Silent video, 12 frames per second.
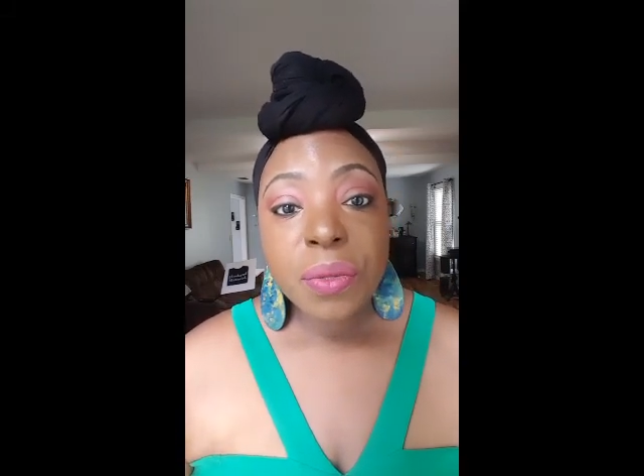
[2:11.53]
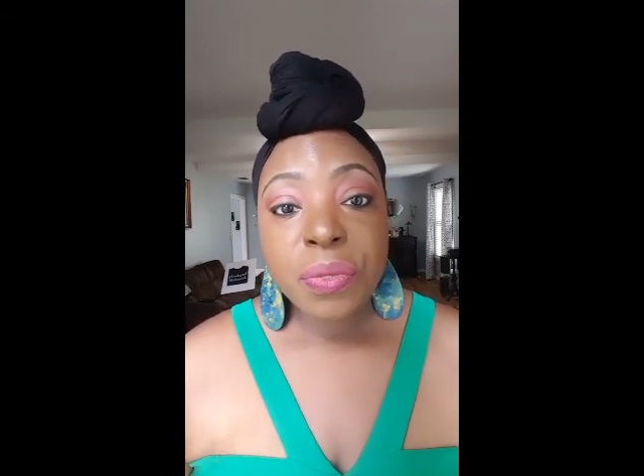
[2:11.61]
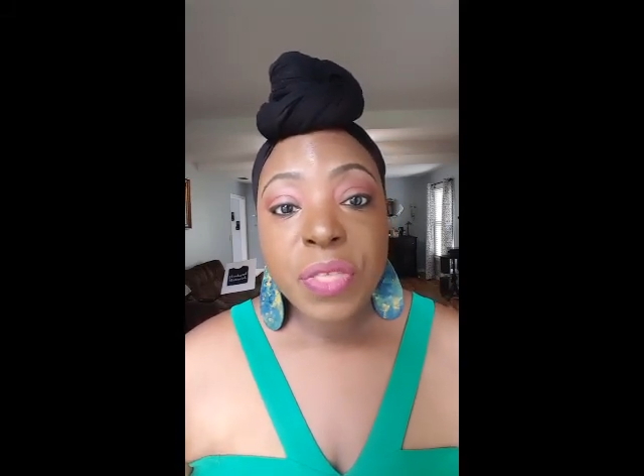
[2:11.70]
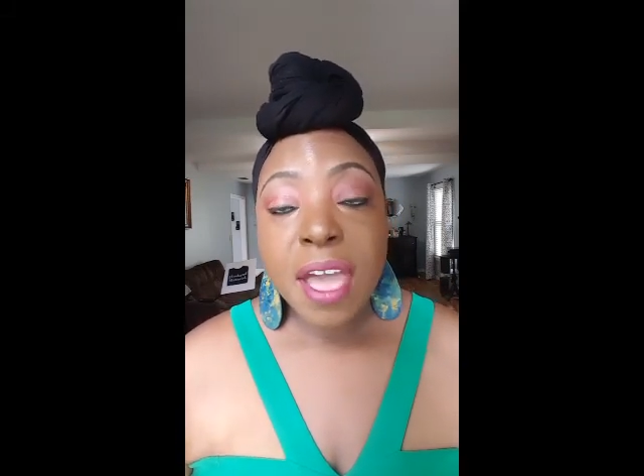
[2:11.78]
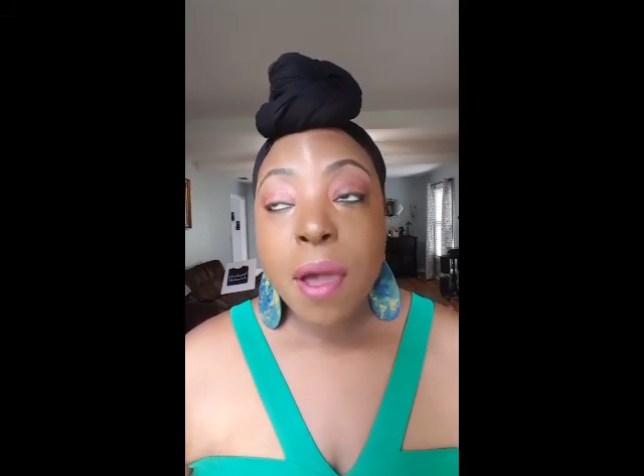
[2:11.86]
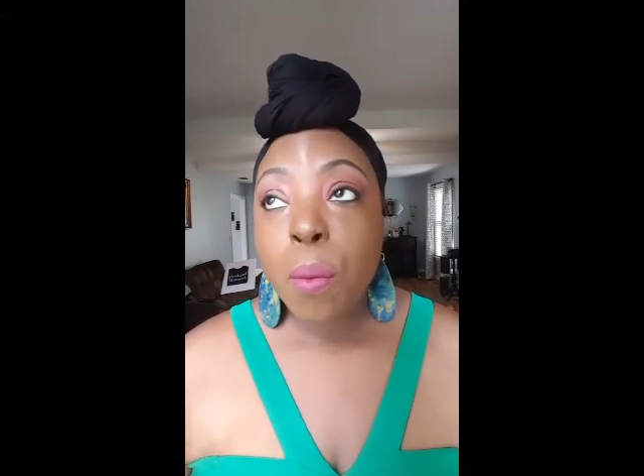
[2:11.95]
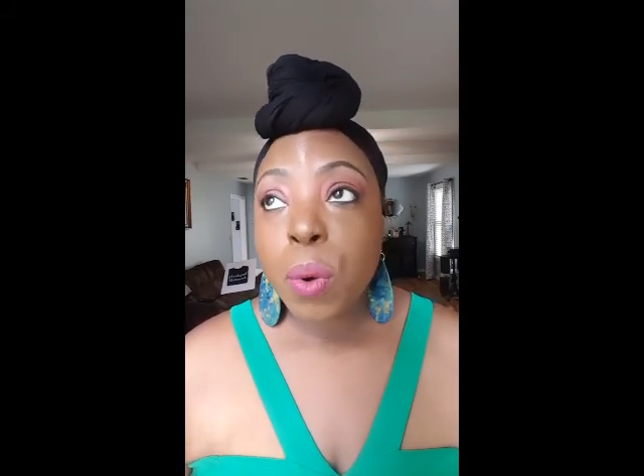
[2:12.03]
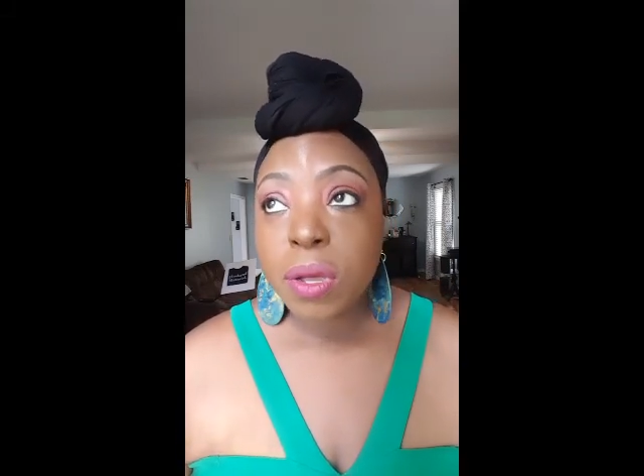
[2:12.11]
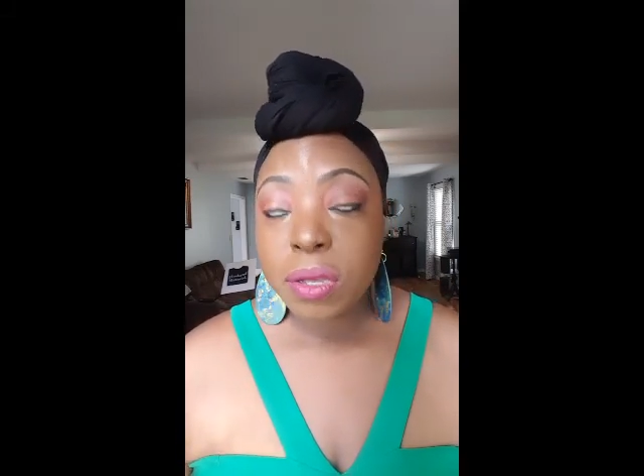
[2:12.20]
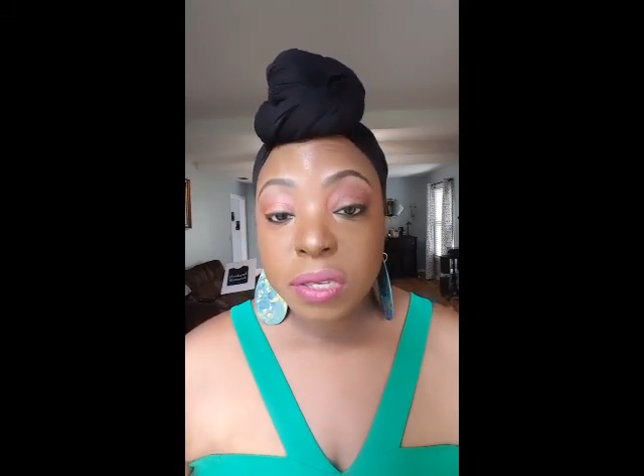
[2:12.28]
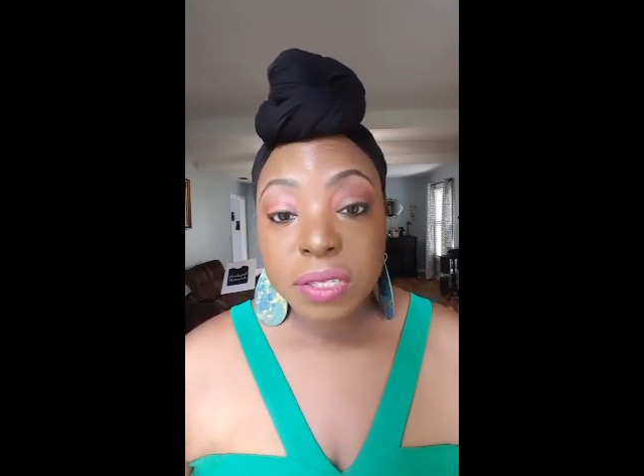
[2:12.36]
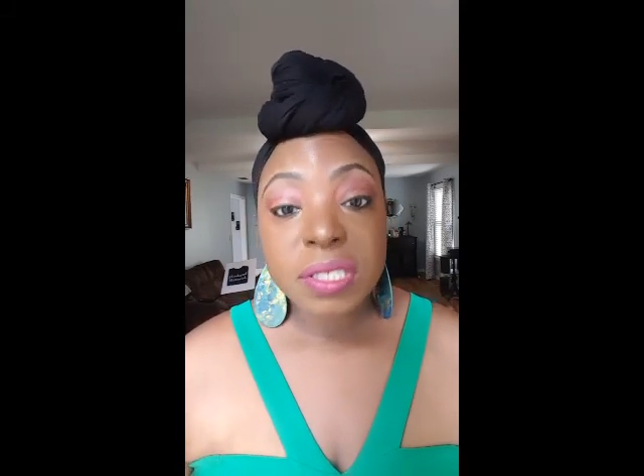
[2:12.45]
that
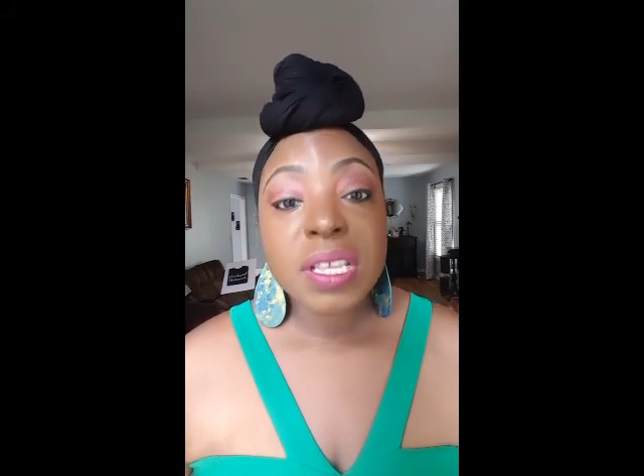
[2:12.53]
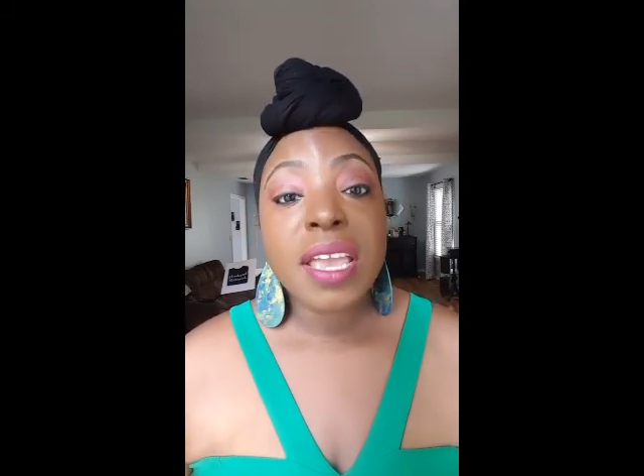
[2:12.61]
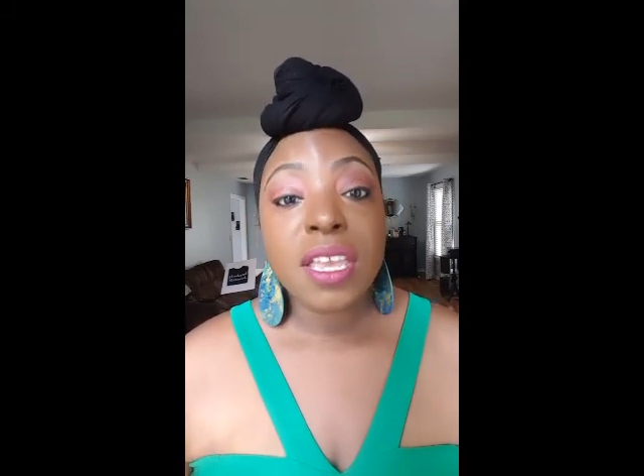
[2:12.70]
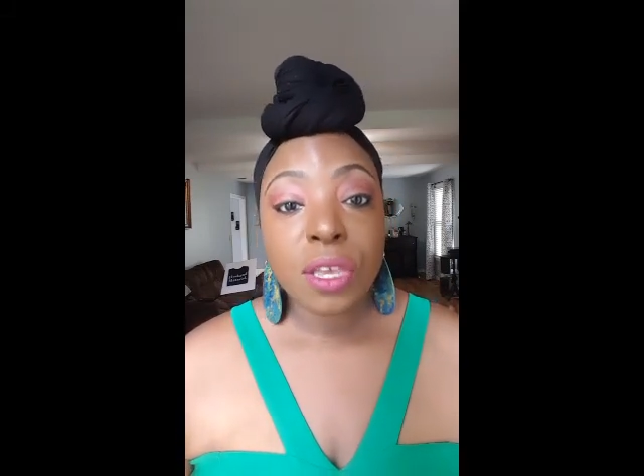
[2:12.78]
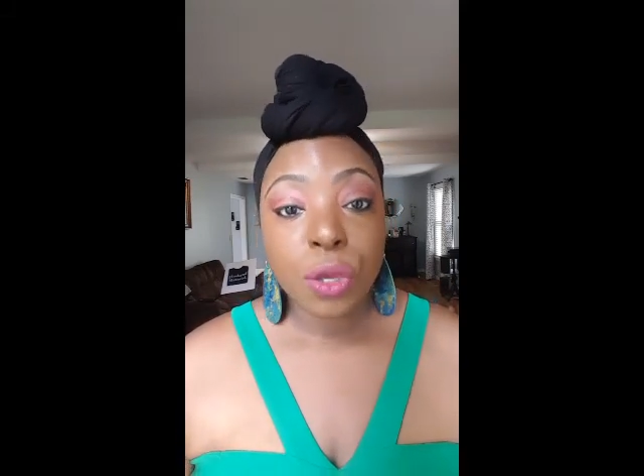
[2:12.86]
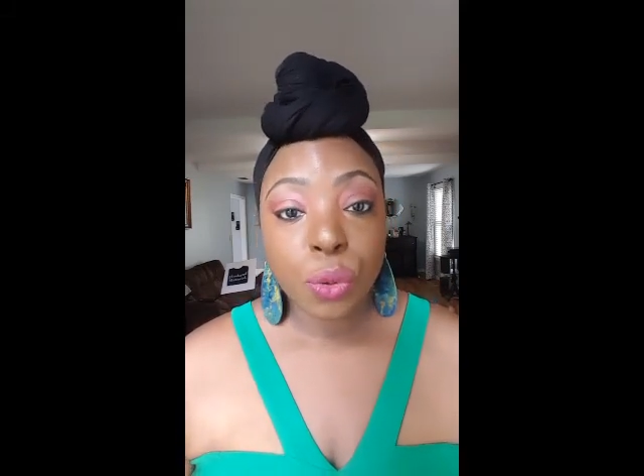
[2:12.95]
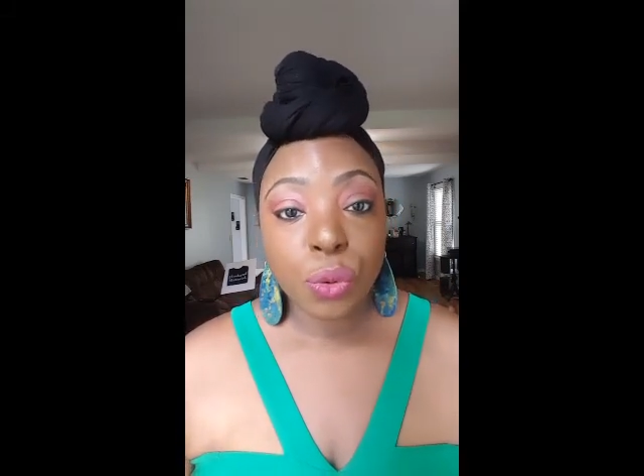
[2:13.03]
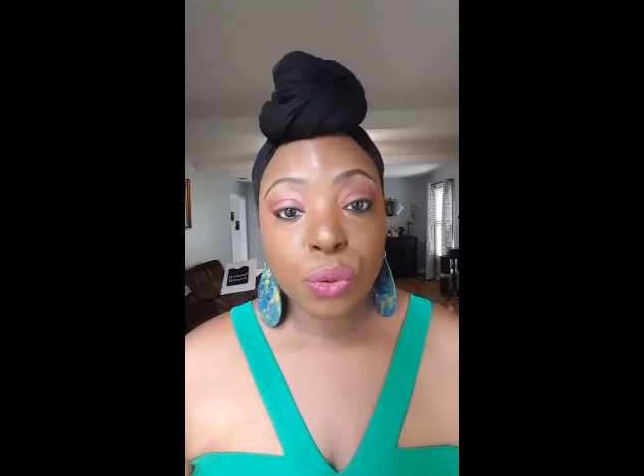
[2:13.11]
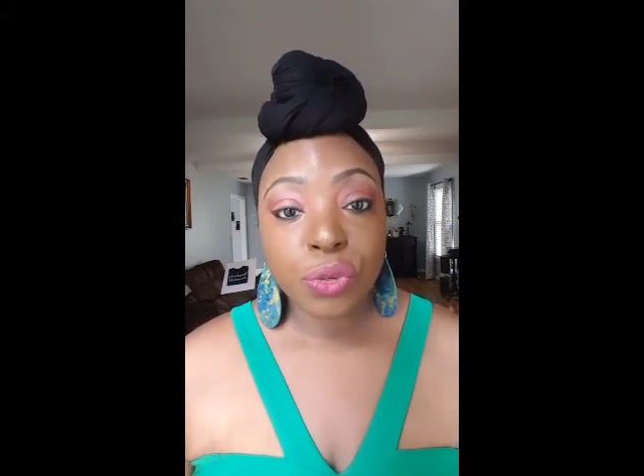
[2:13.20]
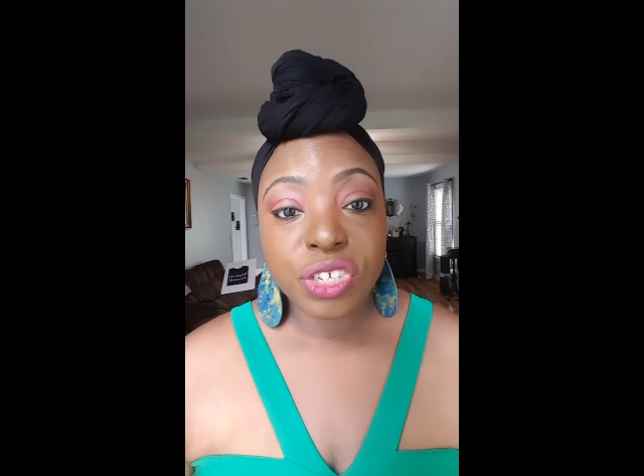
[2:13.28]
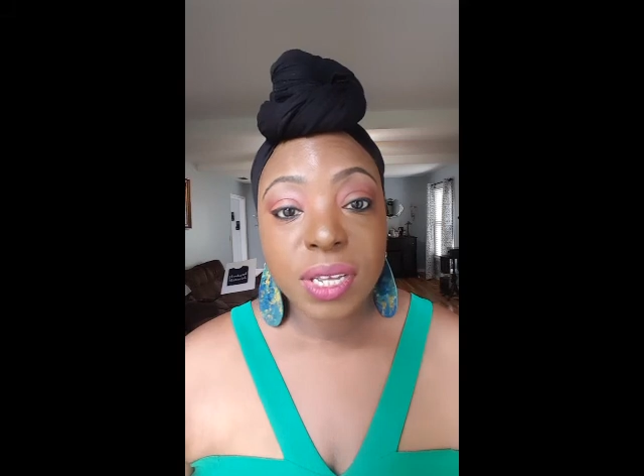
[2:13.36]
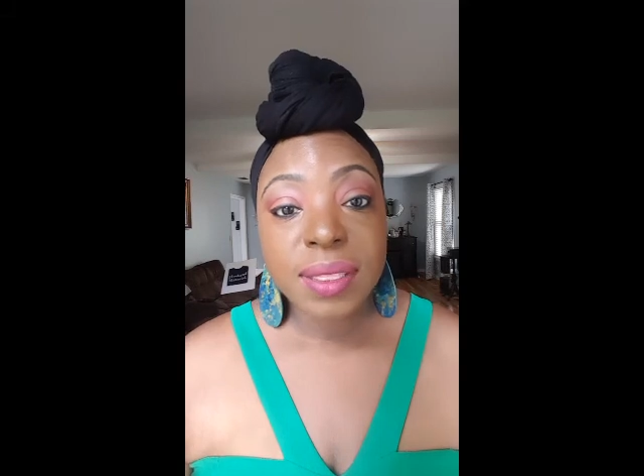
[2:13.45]
was a
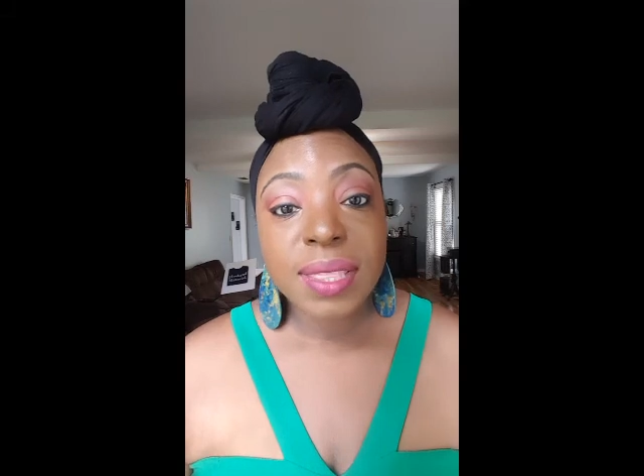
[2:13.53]
huge